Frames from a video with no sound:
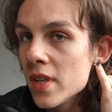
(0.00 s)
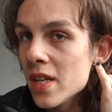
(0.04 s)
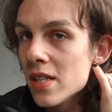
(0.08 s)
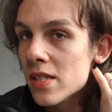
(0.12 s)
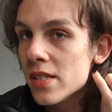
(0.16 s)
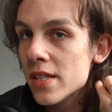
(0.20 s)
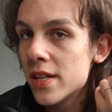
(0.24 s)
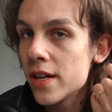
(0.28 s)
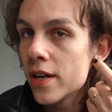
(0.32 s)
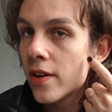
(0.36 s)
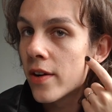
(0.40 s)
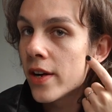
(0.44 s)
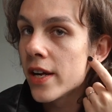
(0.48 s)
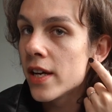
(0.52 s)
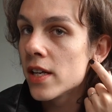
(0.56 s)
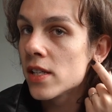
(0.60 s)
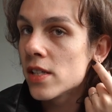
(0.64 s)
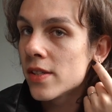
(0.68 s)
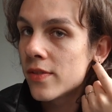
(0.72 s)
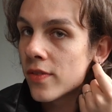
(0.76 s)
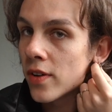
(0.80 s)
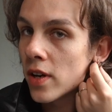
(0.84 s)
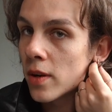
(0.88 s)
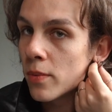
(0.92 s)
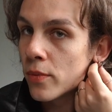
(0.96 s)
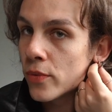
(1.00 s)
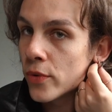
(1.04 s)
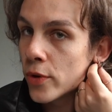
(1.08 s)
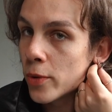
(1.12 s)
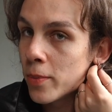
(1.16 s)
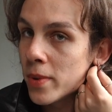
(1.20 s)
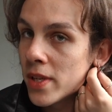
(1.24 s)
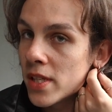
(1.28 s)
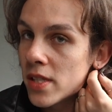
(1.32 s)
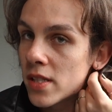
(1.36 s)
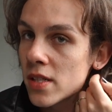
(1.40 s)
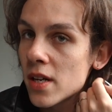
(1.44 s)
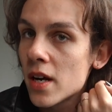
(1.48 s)
these earrings from
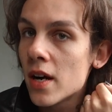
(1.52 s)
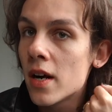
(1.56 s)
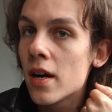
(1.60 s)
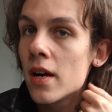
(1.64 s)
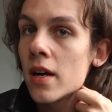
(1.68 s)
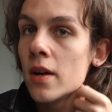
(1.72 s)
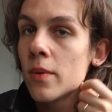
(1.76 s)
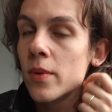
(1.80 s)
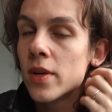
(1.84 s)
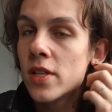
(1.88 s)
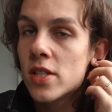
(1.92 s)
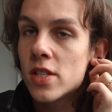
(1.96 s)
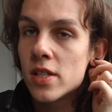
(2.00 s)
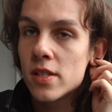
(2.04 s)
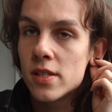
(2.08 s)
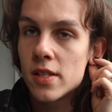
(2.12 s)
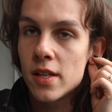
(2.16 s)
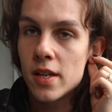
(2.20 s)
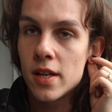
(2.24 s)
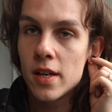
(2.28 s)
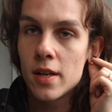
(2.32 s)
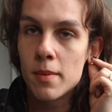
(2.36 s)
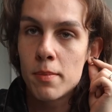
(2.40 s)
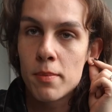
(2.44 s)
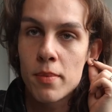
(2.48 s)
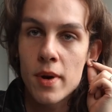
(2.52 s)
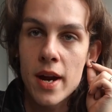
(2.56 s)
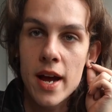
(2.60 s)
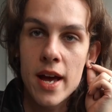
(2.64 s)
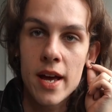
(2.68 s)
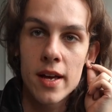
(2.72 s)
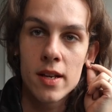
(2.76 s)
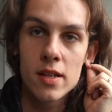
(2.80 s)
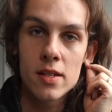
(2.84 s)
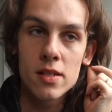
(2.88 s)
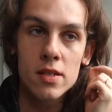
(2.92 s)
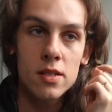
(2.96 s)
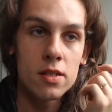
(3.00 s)
Ruby Star, which is a
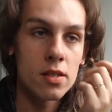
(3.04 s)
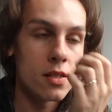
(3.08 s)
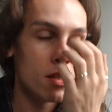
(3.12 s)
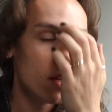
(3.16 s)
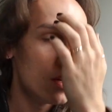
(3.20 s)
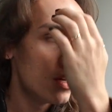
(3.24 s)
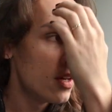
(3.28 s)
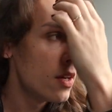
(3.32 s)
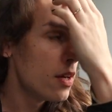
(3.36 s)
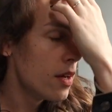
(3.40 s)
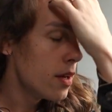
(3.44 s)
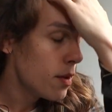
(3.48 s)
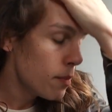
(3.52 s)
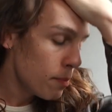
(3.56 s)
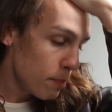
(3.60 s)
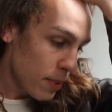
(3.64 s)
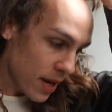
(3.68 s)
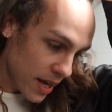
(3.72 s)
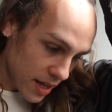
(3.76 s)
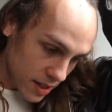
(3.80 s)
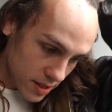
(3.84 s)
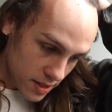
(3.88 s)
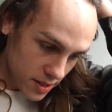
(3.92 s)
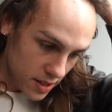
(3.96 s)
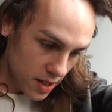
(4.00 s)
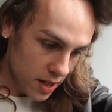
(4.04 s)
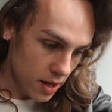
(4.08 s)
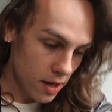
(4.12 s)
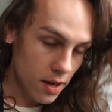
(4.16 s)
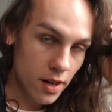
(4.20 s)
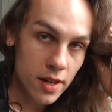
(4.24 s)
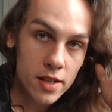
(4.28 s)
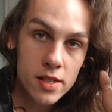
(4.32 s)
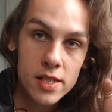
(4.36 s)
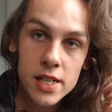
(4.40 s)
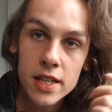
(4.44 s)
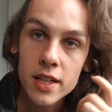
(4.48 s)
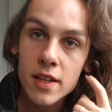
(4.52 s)
brand based here
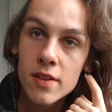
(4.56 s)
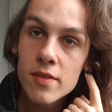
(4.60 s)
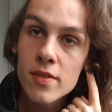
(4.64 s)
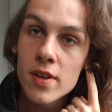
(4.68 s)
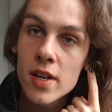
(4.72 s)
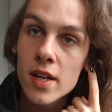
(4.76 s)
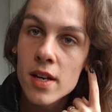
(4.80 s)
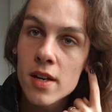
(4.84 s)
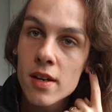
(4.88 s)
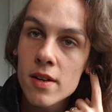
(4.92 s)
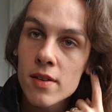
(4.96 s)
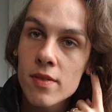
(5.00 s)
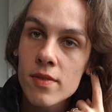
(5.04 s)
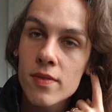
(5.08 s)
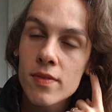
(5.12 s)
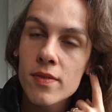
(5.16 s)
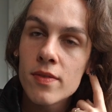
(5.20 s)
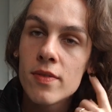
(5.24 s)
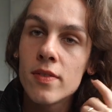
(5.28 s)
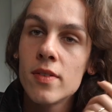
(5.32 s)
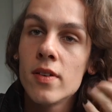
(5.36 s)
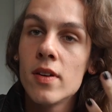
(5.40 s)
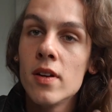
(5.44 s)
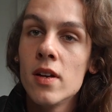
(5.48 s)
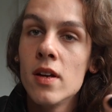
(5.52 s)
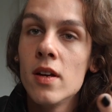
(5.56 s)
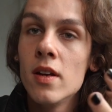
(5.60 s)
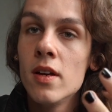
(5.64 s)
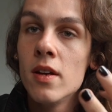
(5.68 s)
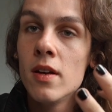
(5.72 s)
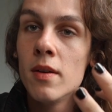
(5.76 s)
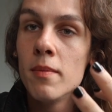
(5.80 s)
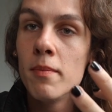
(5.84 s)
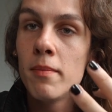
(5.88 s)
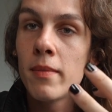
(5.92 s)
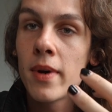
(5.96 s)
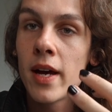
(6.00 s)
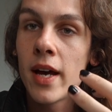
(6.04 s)
in Tel Aviv.
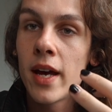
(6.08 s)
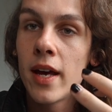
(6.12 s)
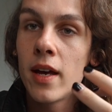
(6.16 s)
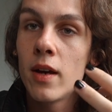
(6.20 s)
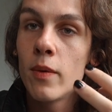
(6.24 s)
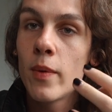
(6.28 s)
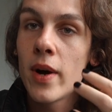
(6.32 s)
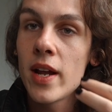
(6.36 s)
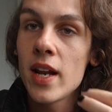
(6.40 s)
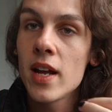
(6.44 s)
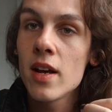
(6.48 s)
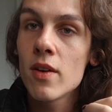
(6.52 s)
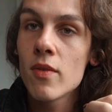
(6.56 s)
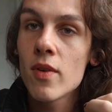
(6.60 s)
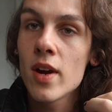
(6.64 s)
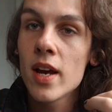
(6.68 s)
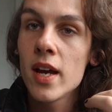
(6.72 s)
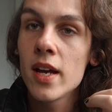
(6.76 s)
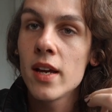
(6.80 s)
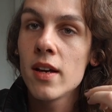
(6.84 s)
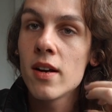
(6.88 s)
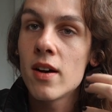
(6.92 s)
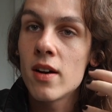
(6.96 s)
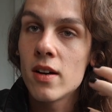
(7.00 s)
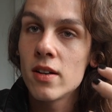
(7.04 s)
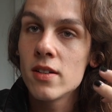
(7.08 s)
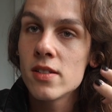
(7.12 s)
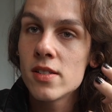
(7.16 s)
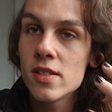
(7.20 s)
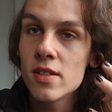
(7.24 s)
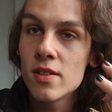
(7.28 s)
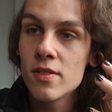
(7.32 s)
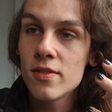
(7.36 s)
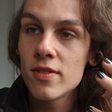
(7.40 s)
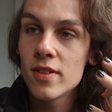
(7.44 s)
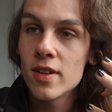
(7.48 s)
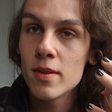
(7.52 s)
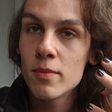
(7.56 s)
My wedding ring,
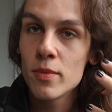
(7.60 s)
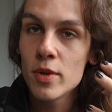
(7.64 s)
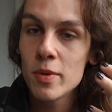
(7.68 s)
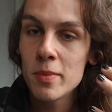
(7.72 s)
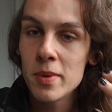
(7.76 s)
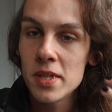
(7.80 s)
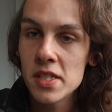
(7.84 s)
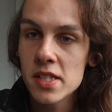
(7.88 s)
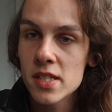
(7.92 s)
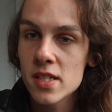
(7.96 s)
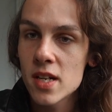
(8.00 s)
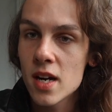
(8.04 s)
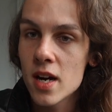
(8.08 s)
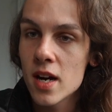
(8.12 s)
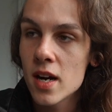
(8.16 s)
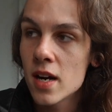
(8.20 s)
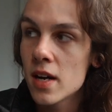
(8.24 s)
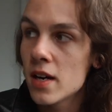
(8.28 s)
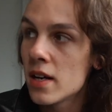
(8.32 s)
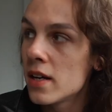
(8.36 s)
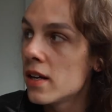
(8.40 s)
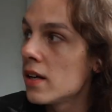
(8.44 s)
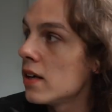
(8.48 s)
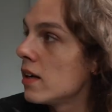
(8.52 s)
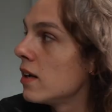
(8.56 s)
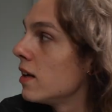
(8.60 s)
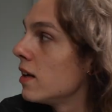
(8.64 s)
also from Ruby Star.